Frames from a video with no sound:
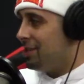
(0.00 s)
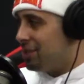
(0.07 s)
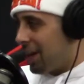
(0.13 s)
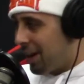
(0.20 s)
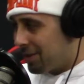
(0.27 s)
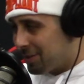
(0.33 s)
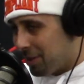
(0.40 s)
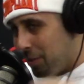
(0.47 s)

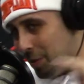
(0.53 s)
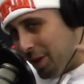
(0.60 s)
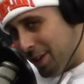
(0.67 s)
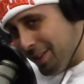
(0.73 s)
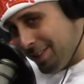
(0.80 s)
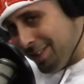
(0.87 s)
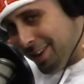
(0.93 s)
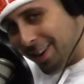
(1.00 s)
Shout outs to
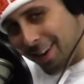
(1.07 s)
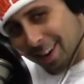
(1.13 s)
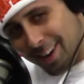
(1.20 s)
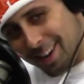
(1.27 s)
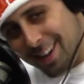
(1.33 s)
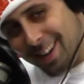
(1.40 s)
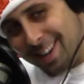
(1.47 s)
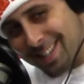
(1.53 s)
Wiz,
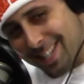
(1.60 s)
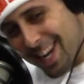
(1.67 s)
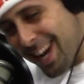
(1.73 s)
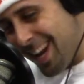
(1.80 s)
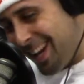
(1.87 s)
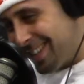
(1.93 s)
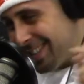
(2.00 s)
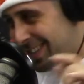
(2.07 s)
dog.
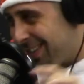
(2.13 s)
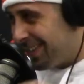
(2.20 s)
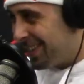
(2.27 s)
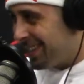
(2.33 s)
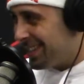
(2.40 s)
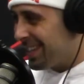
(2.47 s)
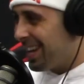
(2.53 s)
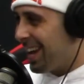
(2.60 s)
Shout outs to
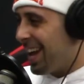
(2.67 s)
Wiz.